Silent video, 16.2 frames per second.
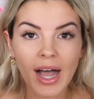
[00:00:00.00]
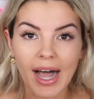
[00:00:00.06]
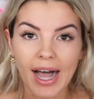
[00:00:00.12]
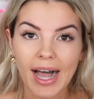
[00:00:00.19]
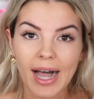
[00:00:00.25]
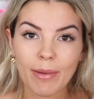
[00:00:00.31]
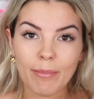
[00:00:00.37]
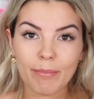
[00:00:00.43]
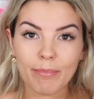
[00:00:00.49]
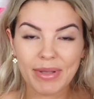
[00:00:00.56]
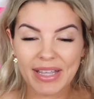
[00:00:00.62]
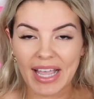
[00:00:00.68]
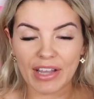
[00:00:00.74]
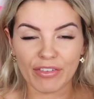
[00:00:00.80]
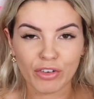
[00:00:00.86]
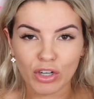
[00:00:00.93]
Um, but
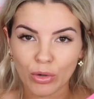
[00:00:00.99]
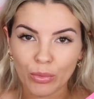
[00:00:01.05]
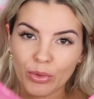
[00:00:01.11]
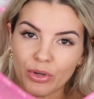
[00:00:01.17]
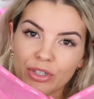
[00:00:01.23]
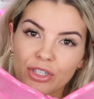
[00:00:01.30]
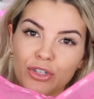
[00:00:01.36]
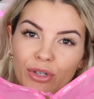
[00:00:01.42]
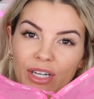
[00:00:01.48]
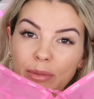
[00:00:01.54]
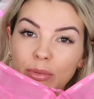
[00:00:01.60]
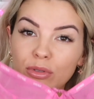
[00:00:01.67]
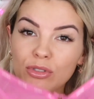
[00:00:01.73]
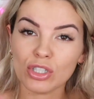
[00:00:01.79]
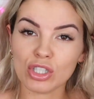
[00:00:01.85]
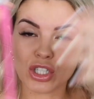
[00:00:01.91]
yeah, if you don't want your
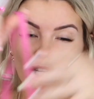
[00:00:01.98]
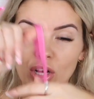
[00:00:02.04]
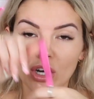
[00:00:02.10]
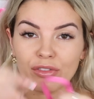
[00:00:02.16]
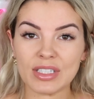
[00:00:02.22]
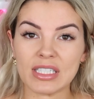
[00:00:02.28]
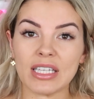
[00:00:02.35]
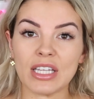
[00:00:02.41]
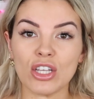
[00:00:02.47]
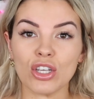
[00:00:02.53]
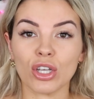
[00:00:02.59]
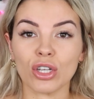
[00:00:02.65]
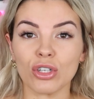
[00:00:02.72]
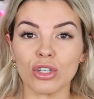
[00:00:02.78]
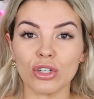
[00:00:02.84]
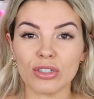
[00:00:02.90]
nipples to show, obviously you
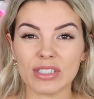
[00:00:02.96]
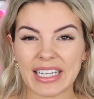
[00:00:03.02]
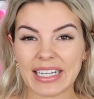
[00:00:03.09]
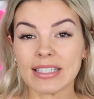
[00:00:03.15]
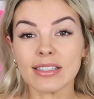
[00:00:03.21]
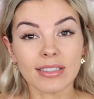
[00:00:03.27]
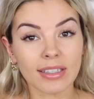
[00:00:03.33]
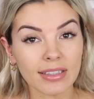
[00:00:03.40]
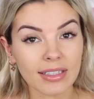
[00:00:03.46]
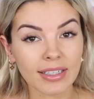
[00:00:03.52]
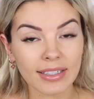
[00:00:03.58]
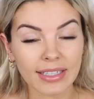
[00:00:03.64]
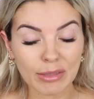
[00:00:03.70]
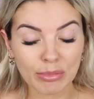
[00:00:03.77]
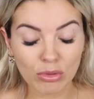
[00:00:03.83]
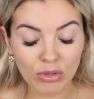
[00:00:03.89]
can use like
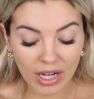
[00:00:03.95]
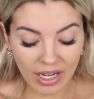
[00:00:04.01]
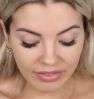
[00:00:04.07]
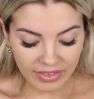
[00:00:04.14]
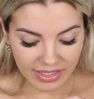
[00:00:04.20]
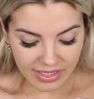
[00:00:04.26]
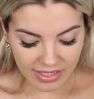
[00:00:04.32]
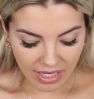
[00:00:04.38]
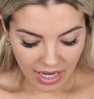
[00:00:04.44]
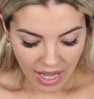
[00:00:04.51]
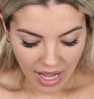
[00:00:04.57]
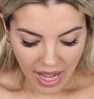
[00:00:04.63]
silicone nipple covers.